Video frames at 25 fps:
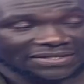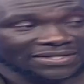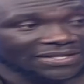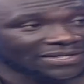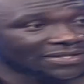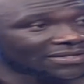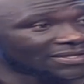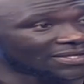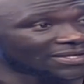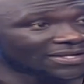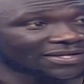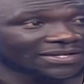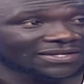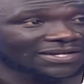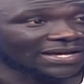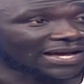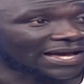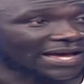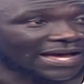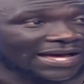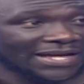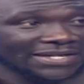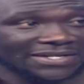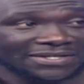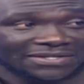they think
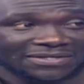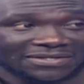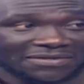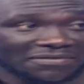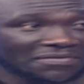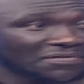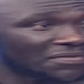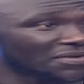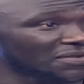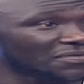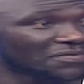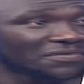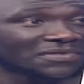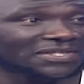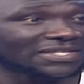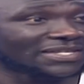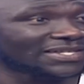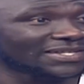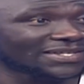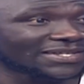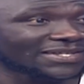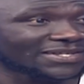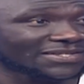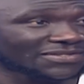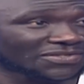I had 50
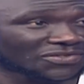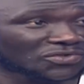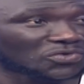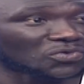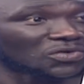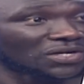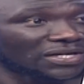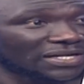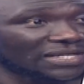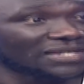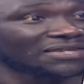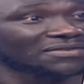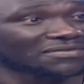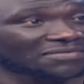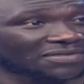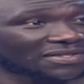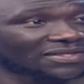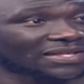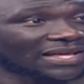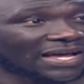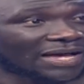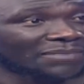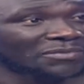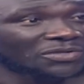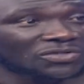years to live in
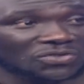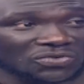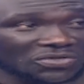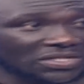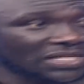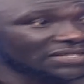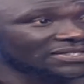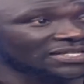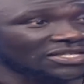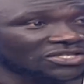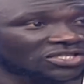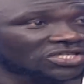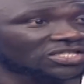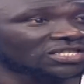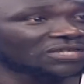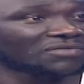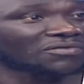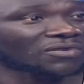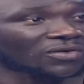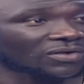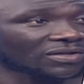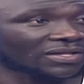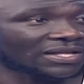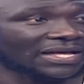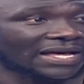the army to just achieve
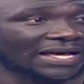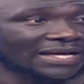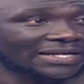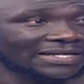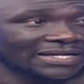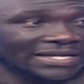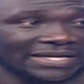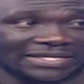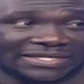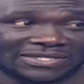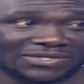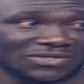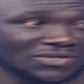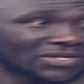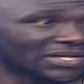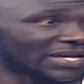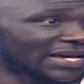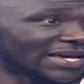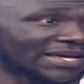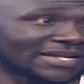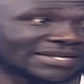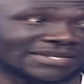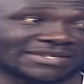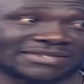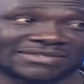all that. You
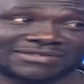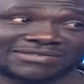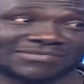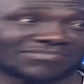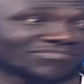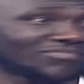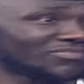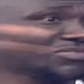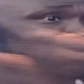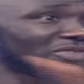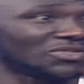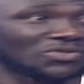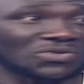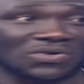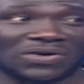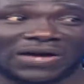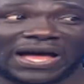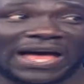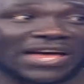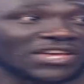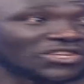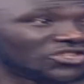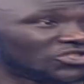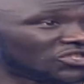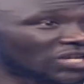can,
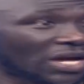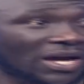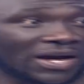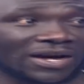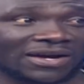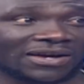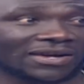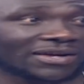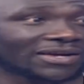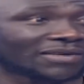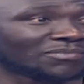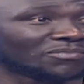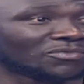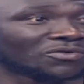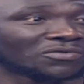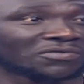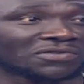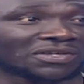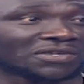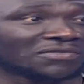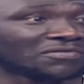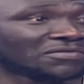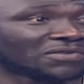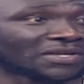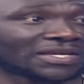hijack a
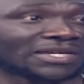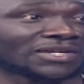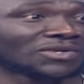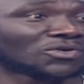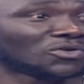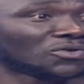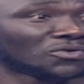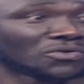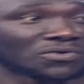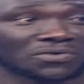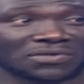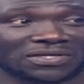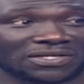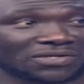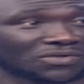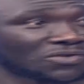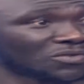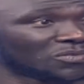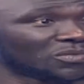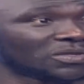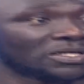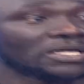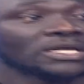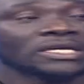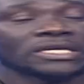moving vehicle, it could
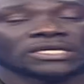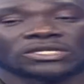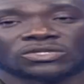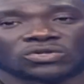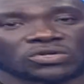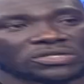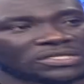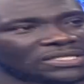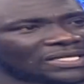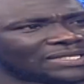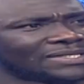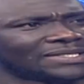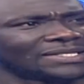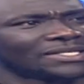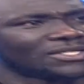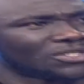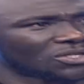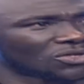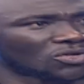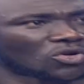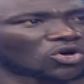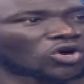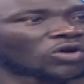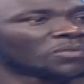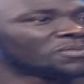be,
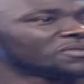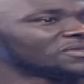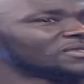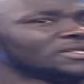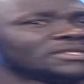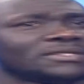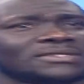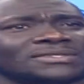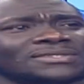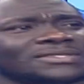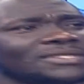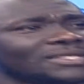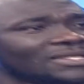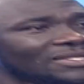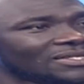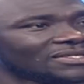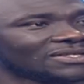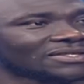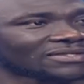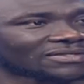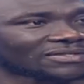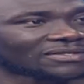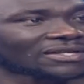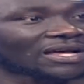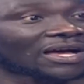interdiction ops, the
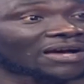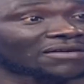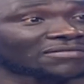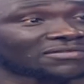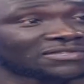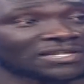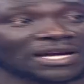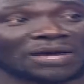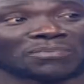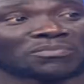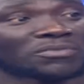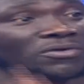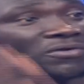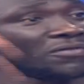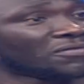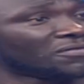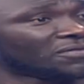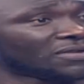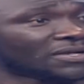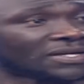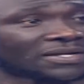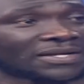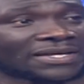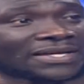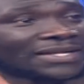serious stuff, jump off
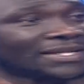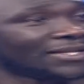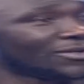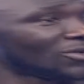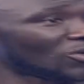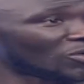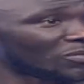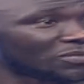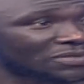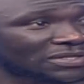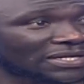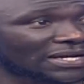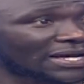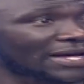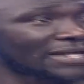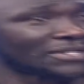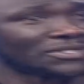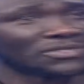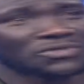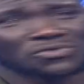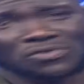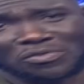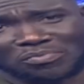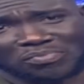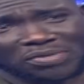a helicopter, you
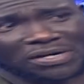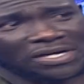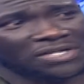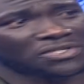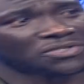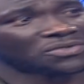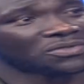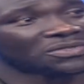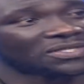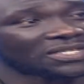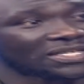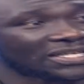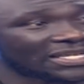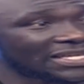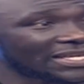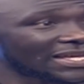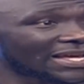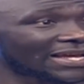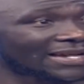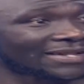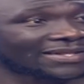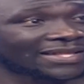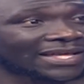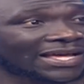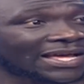do parachuting here
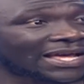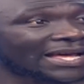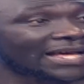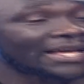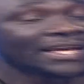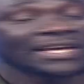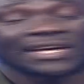and there,